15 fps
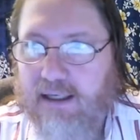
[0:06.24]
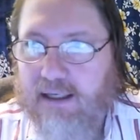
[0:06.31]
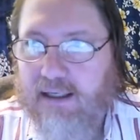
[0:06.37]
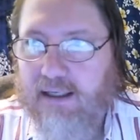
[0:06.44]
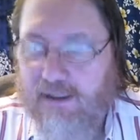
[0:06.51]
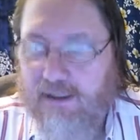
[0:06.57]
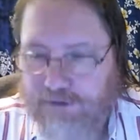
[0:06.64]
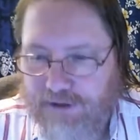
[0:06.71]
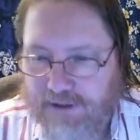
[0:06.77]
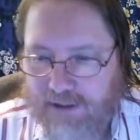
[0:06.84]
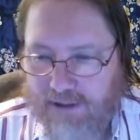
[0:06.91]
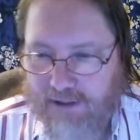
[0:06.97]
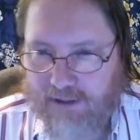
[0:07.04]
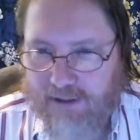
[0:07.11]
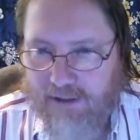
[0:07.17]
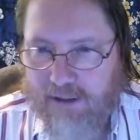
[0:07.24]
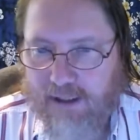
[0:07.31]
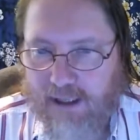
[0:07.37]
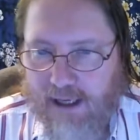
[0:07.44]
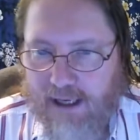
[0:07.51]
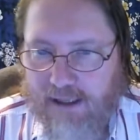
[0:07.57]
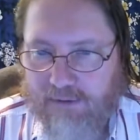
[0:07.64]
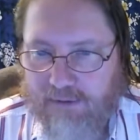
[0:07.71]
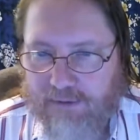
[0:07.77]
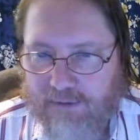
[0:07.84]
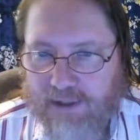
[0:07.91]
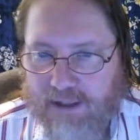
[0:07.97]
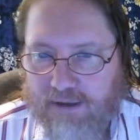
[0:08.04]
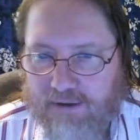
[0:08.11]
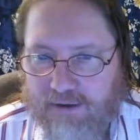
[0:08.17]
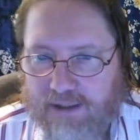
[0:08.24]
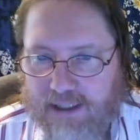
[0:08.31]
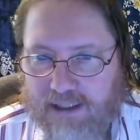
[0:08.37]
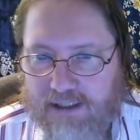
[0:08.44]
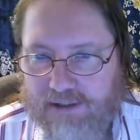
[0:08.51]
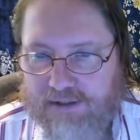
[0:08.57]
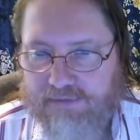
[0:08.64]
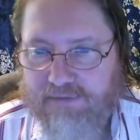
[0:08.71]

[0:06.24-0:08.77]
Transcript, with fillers: Hello, Tekkrr. Uh, we're recording this